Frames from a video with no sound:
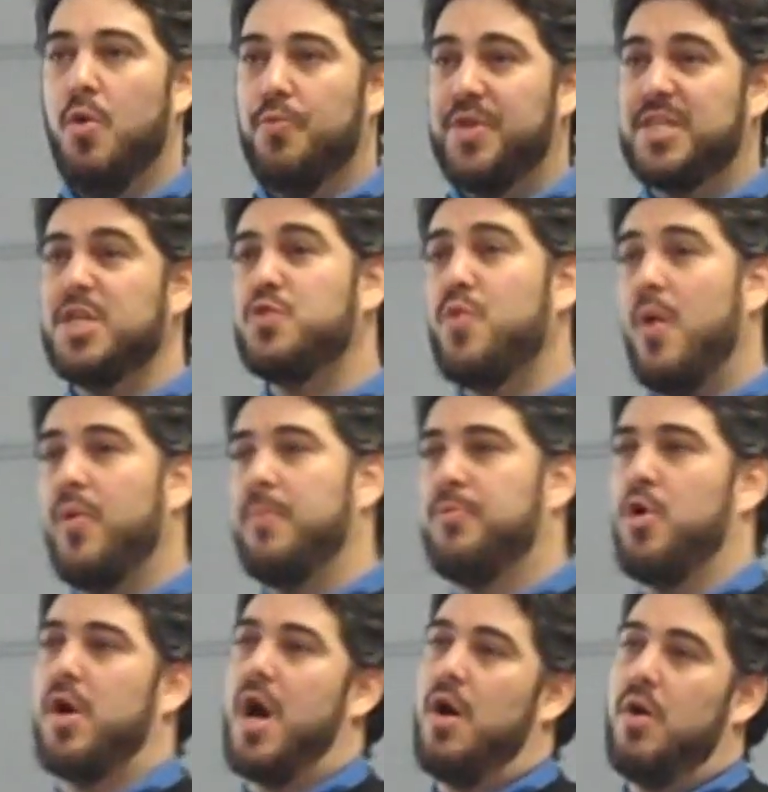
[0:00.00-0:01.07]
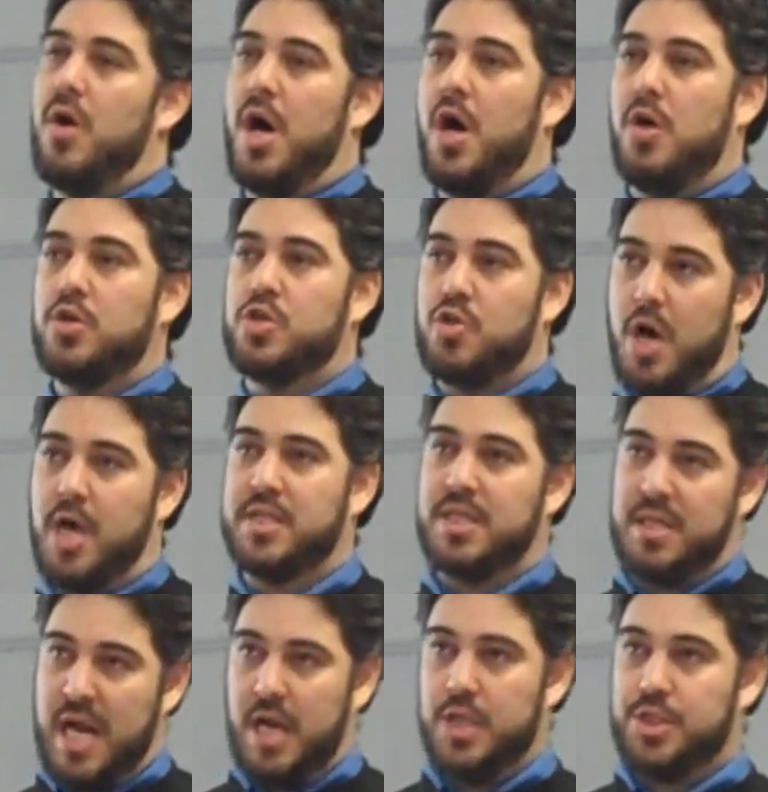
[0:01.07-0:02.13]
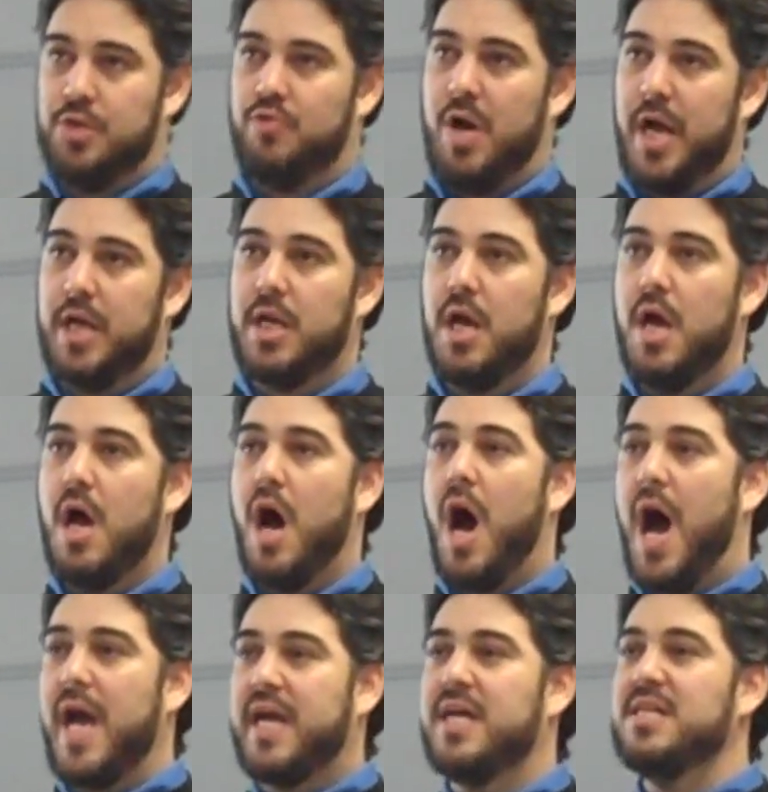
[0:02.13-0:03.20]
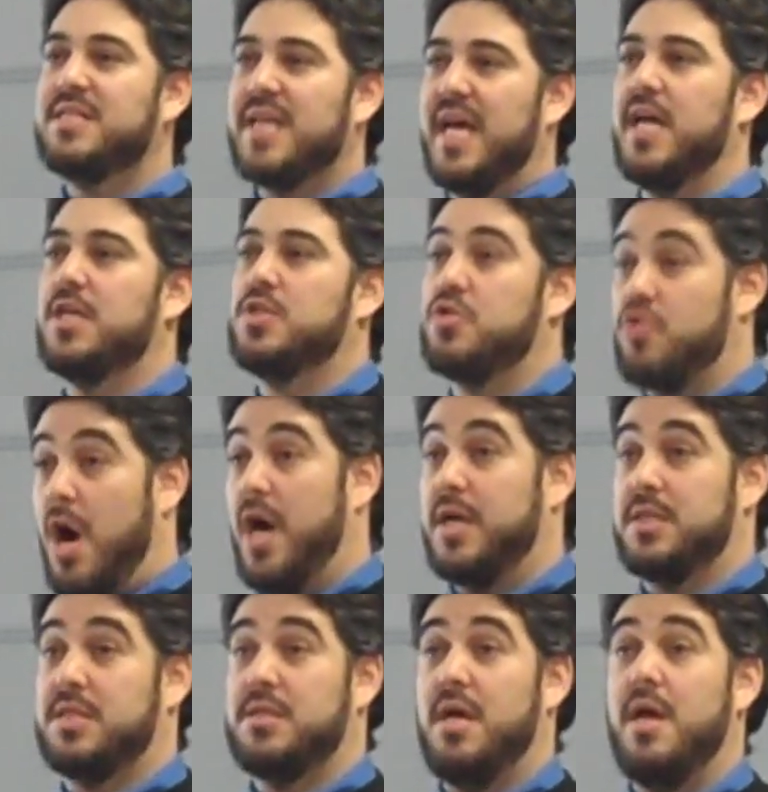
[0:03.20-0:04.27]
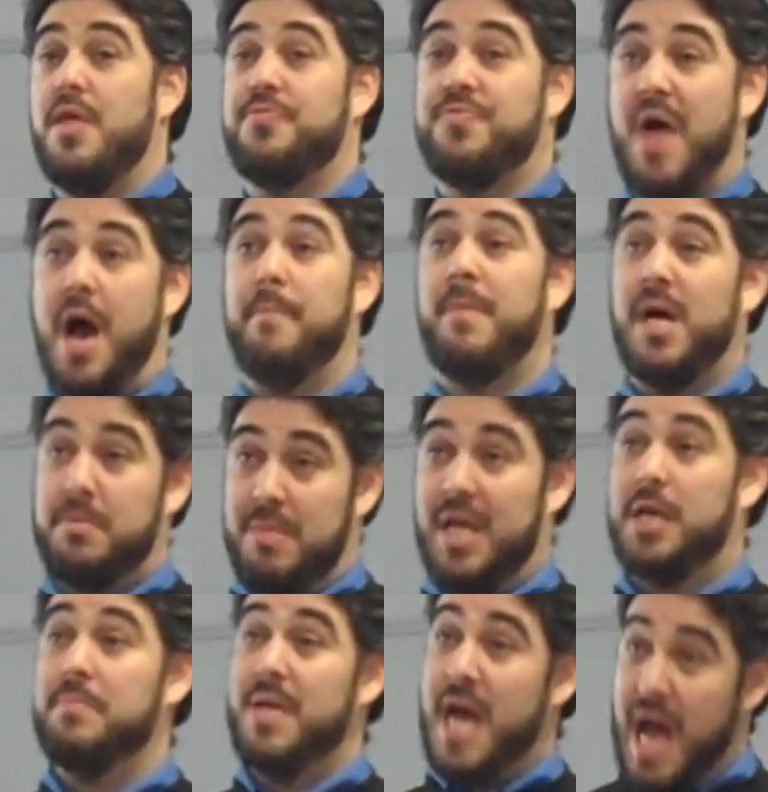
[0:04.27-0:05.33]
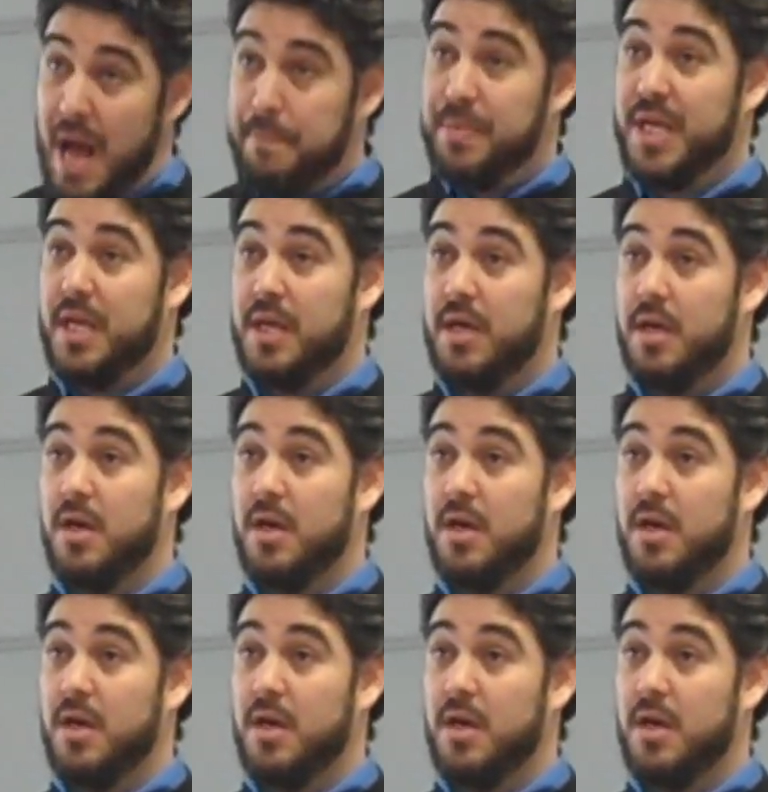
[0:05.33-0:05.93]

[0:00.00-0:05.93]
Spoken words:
This is where we brought our drugs analogy, right? I can take drugs. That might make me happy.